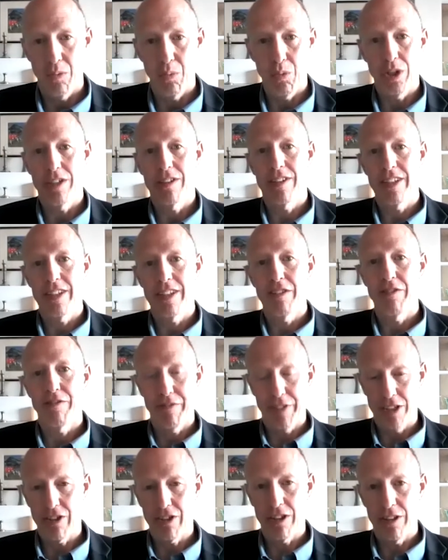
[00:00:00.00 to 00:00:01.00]
What is the
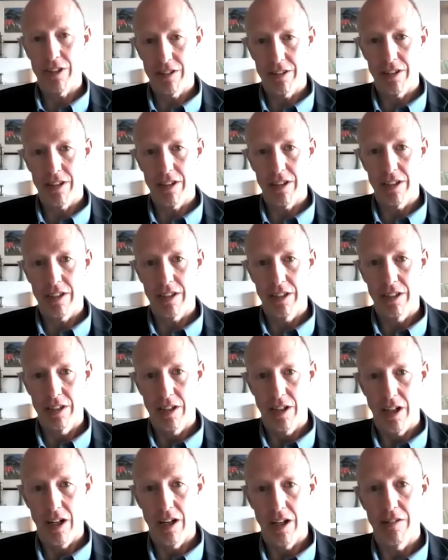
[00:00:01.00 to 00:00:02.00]
efficiency
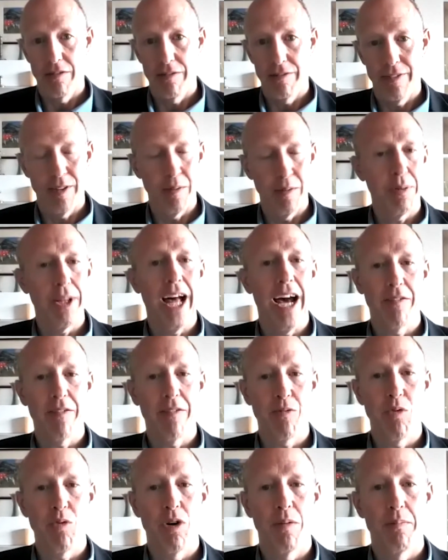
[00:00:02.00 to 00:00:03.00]
of the
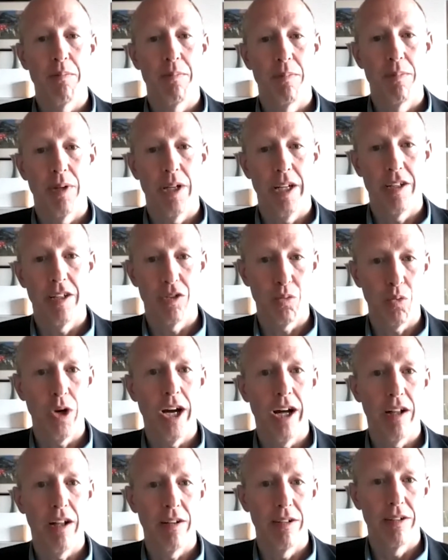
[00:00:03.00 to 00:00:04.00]
platform as
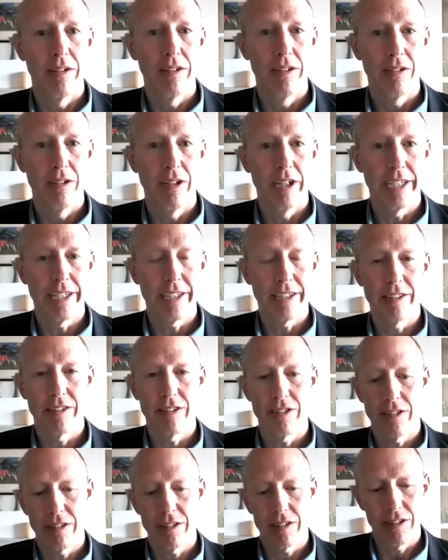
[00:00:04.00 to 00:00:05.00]
well, right?
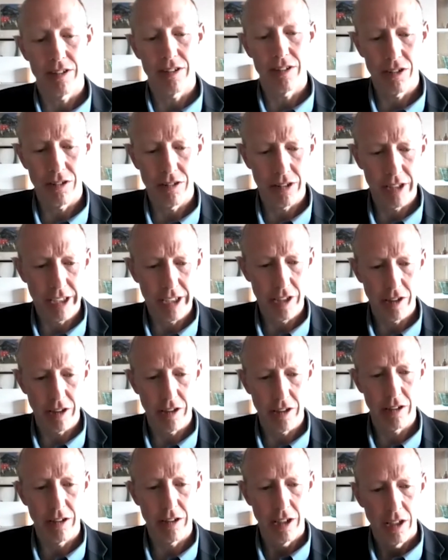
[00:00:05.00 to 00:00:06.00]
Because you'll
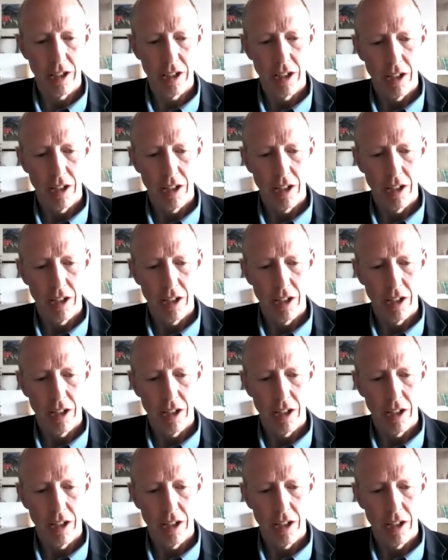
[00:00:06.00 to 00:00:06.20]
hear